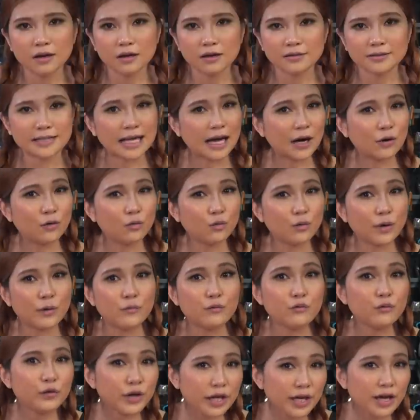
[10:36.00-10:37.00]
Now,
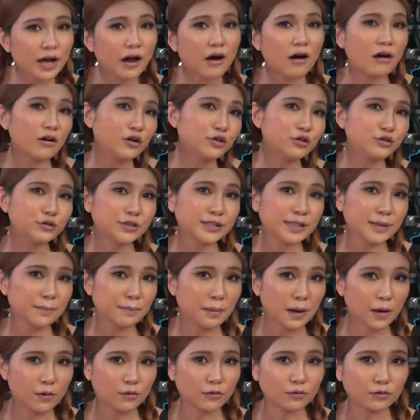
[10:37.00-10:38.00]
when we are using
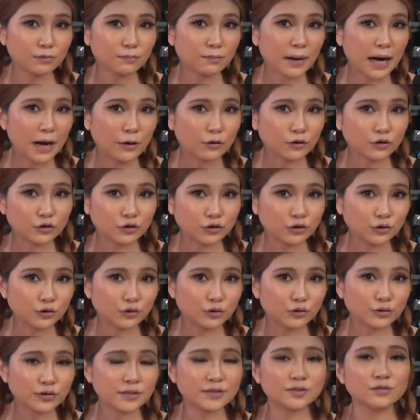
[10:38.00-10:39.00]
power
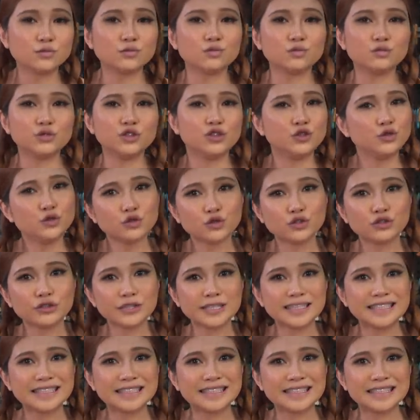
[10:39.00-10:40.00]
tools, we
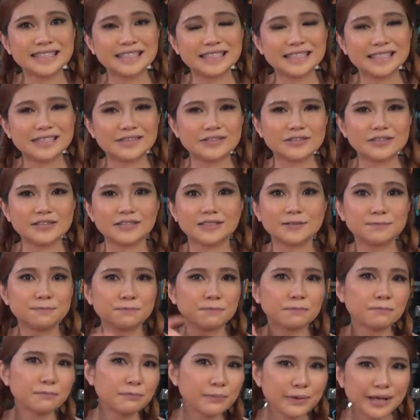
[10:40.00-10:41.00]
usually see a
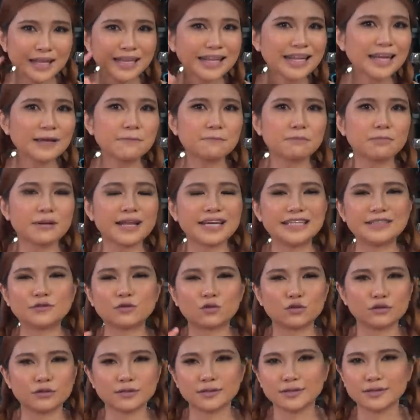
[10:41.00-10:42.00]
spinning blade
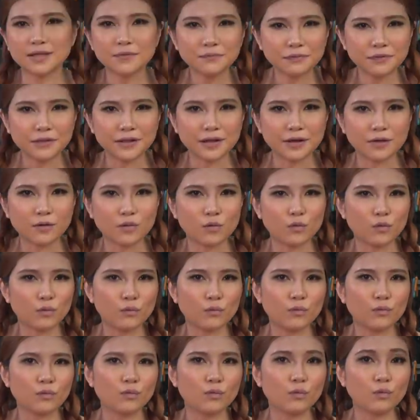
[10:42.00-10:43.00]
or something.
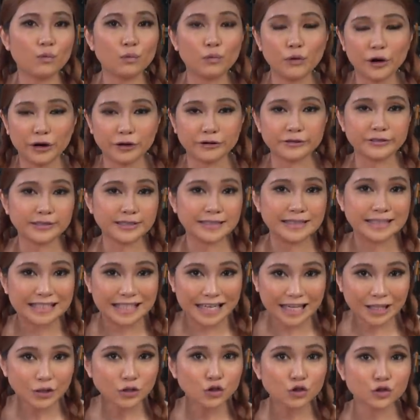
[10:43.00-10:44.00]
Where the
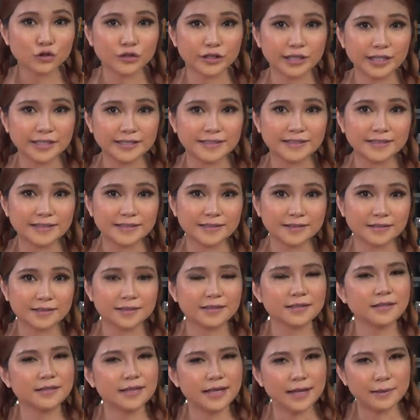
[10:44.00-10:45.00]
danger is,
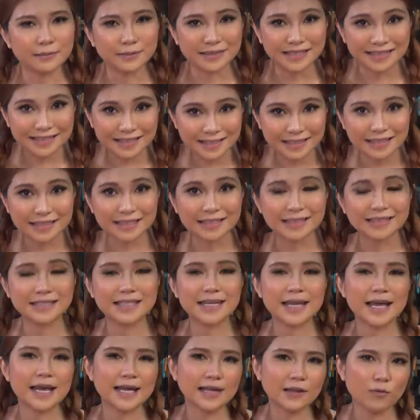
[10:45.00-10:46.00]
can be
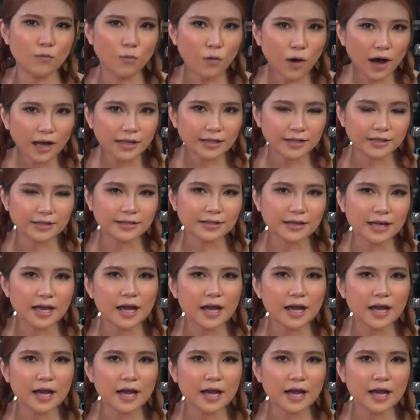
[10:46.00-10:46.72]
seen and avoided.